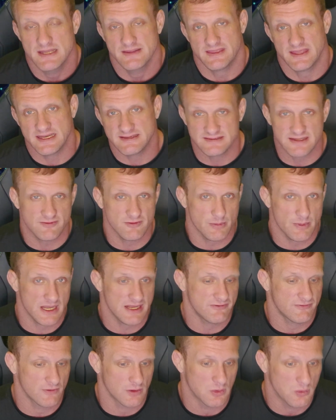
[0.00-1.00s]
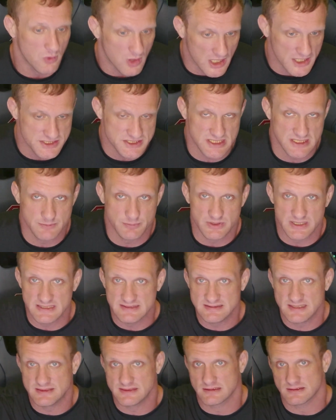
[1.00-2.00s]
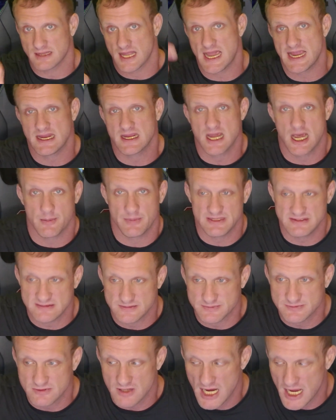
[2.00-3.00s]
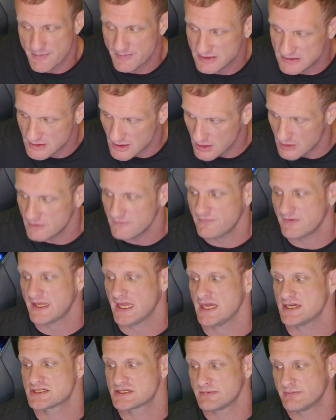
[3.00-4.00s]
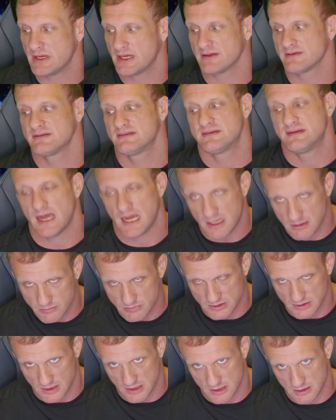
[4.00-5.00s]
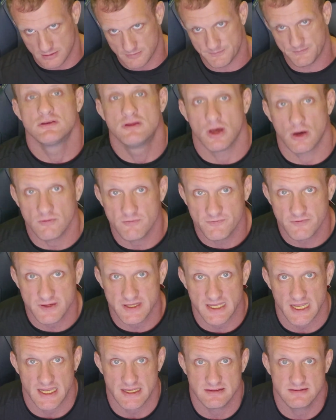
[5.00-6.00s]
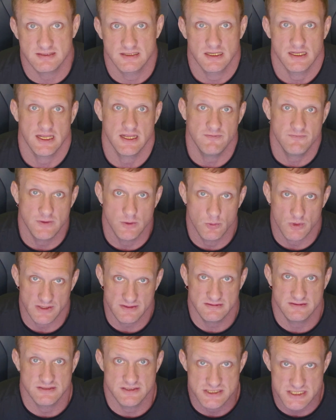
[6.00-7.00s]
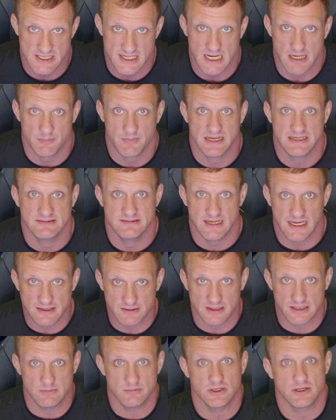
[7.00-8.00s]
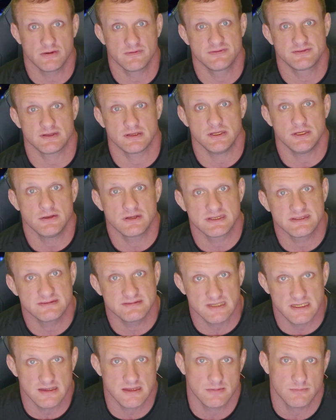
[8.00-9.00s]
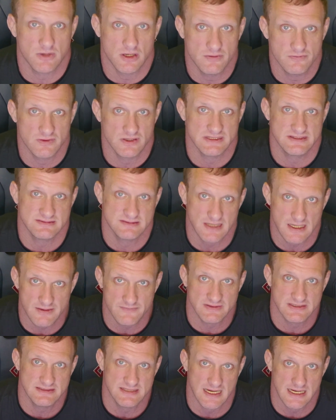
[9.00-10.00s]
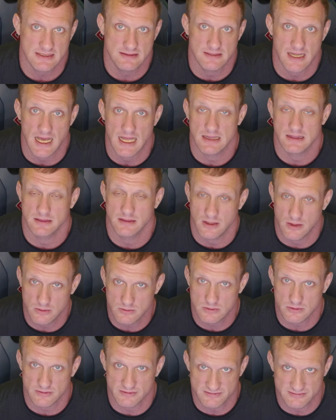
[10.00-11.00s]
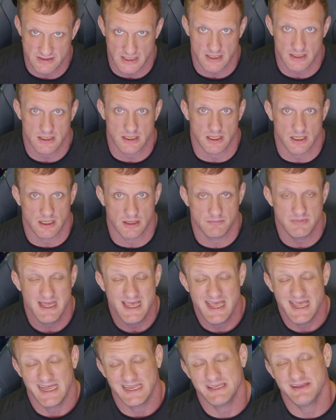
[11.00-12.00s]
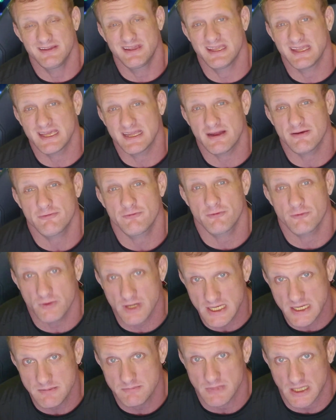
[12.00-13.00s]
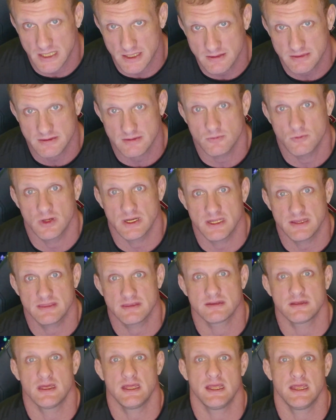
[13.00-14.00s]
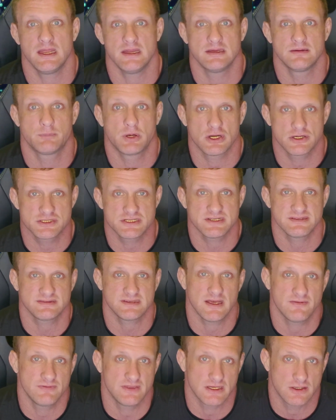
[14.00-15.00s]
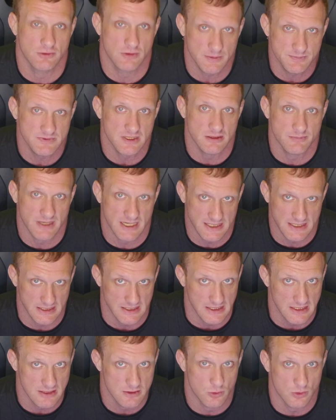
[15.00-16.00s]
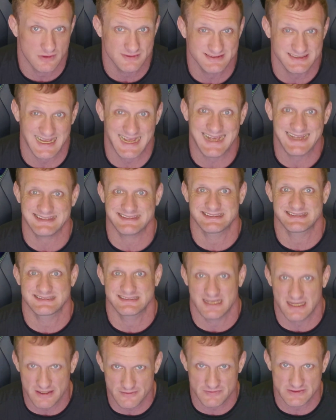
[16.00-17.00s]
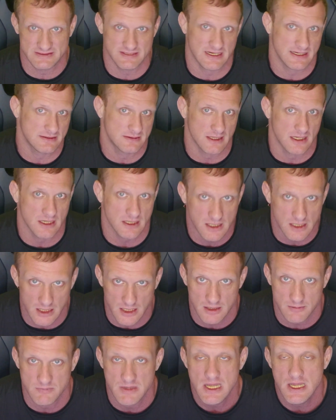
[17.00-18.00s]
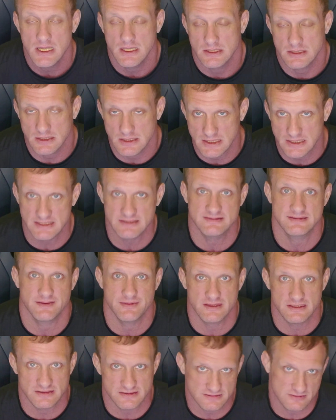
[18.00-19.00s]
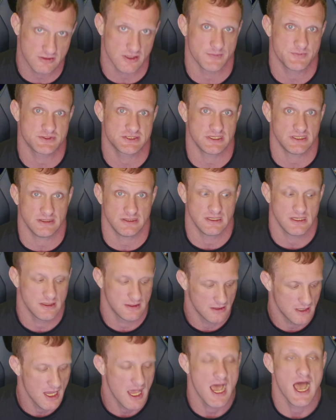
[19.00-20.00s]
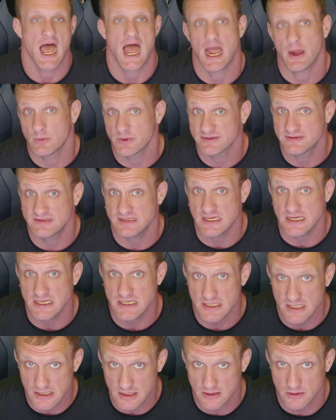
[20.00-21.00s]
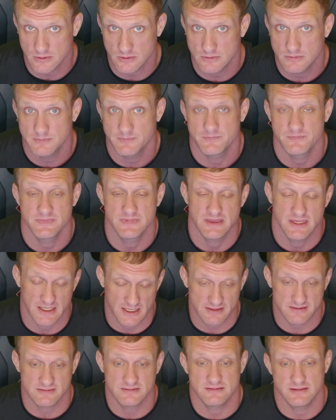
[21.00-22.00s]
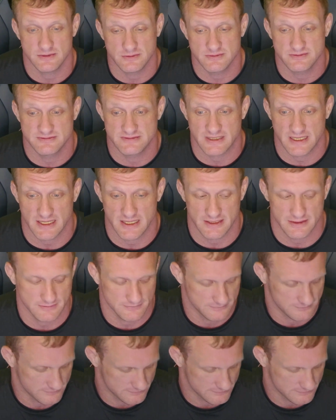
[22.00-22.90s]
Thanks everybody for watching. Please hit the like, comment, subscribe, and notification bells down below. Don't forget, if you want to check out my daily moves, you can see them over at sonofatech.locals.com, and you can get a free month with a purchase of the crypto mining e-course at sonofatech.com. Links in the description. I will see you next Tuesday.